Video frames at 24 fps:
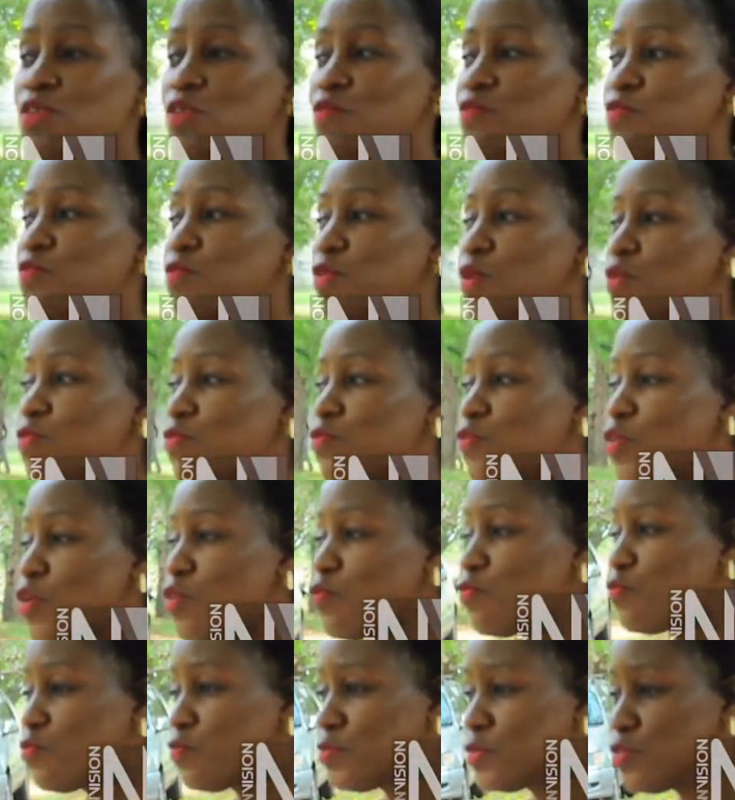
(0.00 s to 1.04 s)
of, of, of
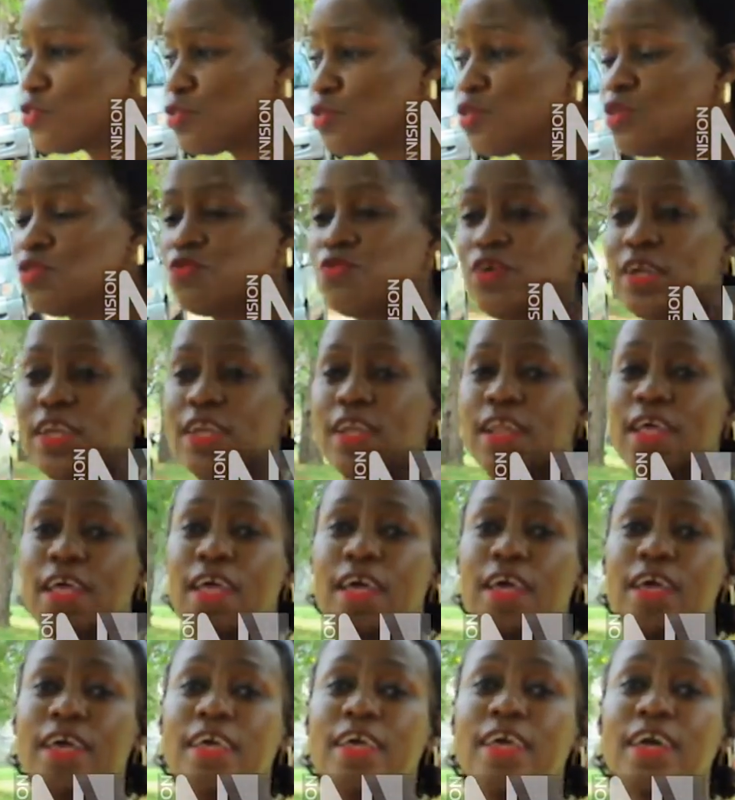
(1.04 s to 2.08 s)
children
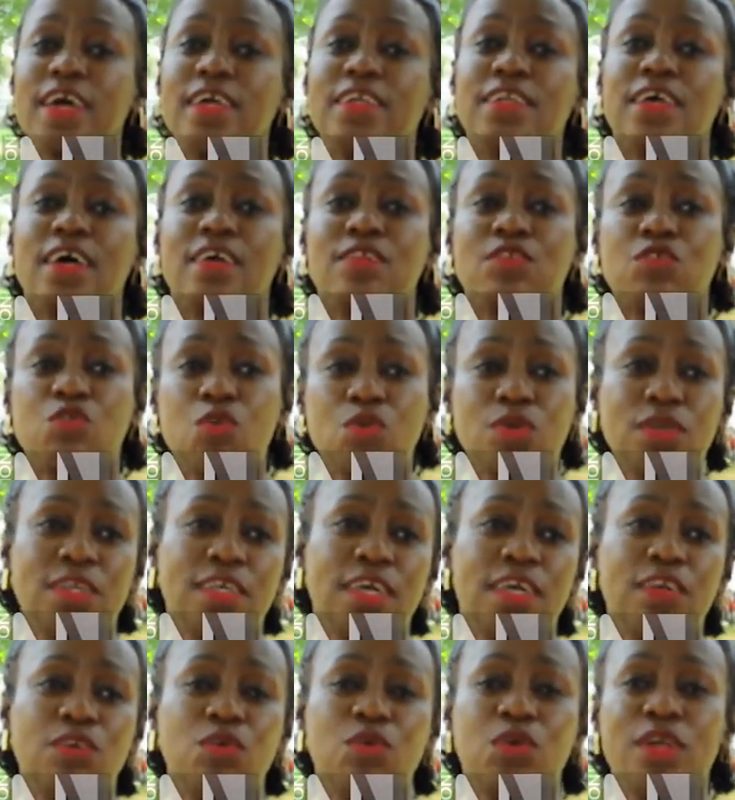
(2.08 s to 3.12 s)
get
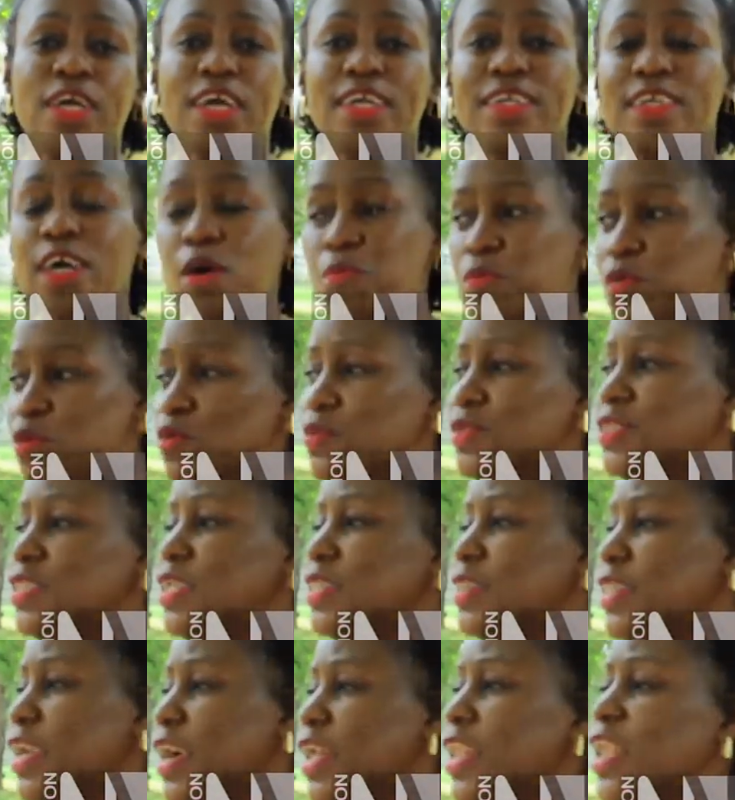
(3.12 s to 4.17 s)
assaulted or get abused
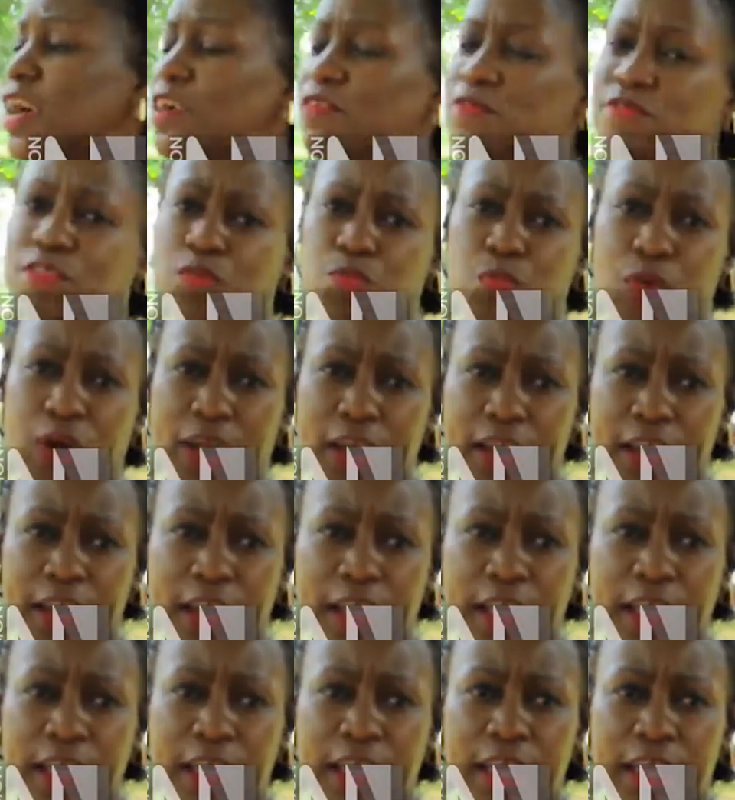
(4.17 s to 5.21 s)
in their lifespan,
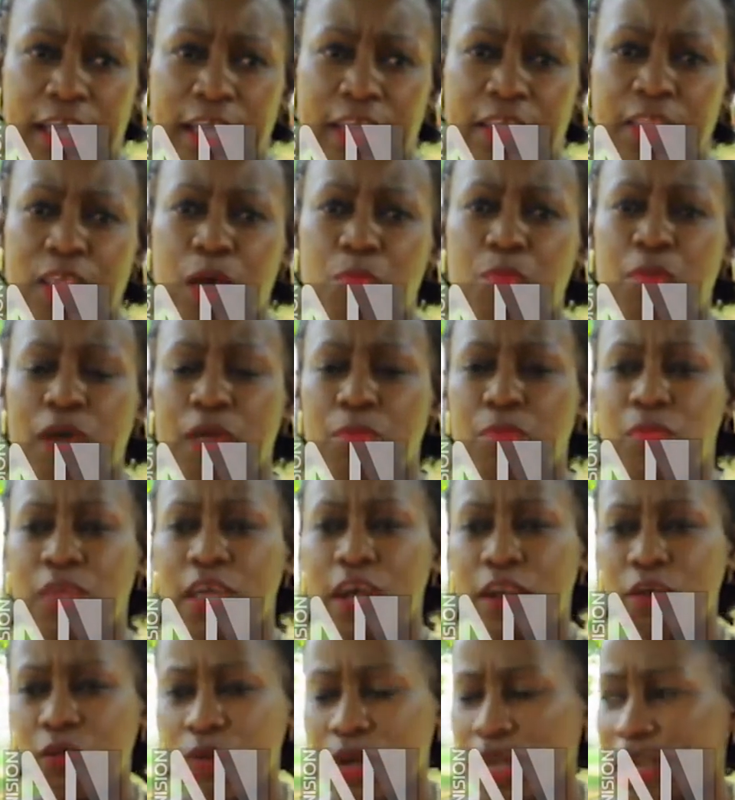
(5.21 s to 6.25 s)
either by
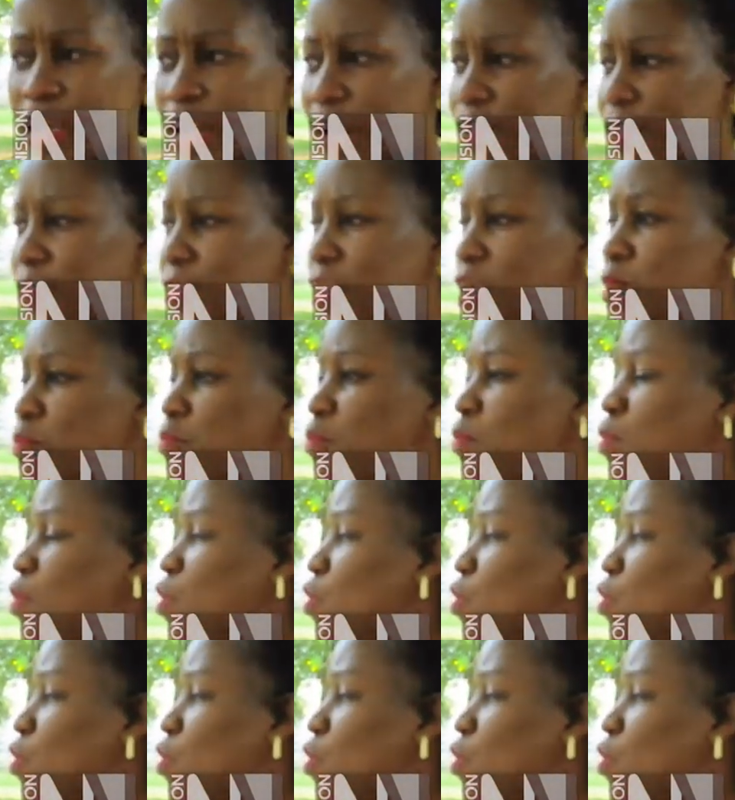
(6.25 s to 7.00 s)
mere looking at them,